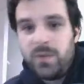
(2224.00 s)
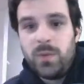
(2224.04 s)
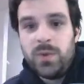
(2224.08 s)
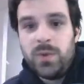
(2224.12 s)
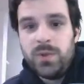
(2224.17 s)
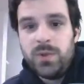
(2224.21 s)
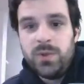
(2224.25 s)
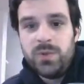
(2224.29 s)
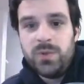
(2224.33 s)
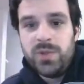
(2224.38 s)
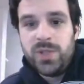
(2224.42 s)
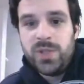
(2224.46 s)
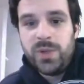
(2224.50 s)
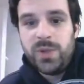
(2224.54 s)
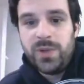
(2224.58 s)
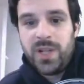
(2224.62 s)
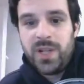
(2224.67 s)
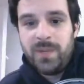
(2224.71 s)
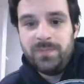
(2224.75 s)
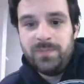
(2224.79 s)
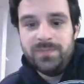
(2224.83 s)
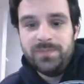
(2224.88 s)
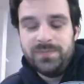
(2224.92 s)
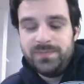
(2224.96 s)
everyone who
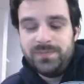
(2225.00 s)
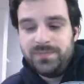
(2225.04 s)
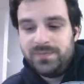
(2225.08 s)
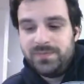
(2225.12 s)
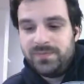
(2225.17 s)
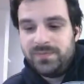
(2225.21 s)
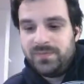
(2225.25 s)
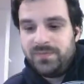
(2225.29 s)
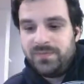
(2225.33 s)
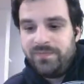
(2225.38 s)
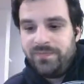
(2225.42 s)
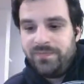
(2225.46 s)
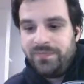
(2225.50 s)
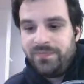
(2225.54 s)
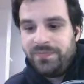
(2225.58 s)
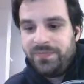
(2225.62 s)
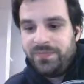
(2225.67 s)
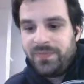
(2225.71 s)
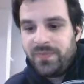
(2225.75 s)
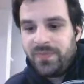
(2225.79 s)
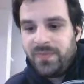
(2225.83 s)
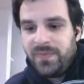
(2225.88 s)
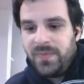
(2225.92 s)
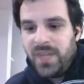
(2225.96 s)
showed up.
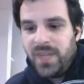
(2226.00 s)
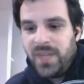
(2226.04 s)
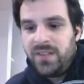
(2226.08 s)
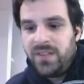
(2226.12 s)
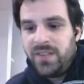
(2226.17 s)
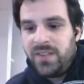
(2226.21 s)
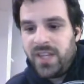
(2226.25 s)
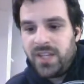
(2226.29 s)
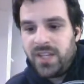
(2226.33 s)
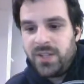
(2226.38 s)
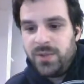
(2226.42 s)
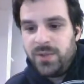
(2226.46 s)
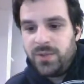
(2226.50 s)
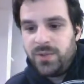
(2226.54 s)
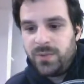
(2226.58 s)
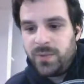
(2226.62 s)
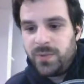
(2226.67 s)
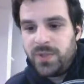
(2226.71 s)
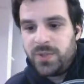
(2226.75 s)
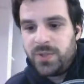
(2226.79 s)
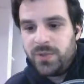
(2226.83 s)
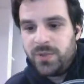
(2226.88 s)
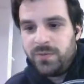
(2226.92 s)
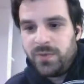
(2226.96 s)
And thank
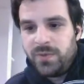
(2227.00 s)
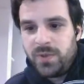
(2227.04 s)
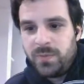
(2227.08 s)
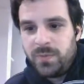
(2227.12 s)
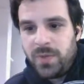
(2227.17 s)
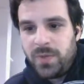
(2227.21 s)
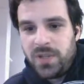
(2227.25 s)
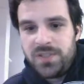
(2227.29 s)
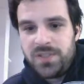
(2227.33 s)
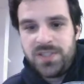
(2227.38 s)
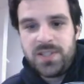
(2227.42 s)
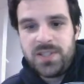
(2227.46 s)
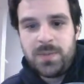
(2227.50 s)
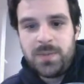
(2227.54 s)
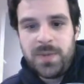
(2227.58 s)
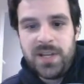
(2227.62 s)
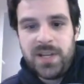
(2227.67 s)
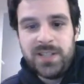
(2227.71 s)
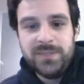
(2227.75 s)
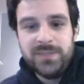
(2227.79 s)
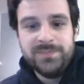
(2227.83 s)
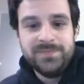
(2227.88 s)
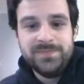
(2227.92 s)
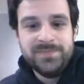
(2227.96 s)
you to Richard for
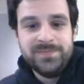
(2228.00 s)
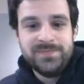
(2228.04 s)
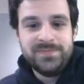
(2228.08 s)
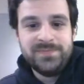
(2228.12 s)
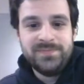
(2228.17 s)
participating.